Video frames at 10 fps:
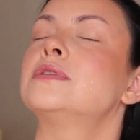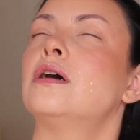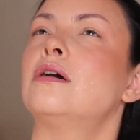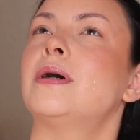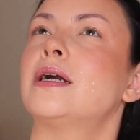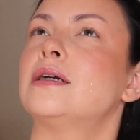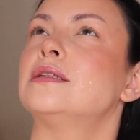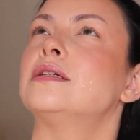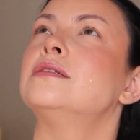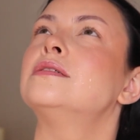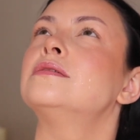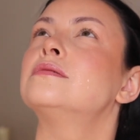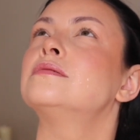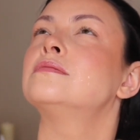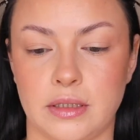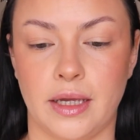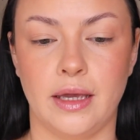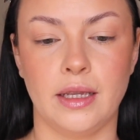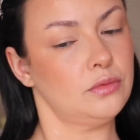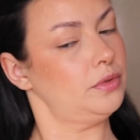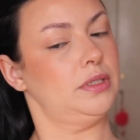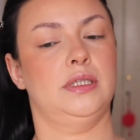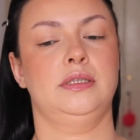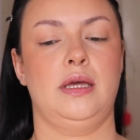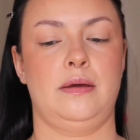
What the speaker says: Oh my goodness. I hate when this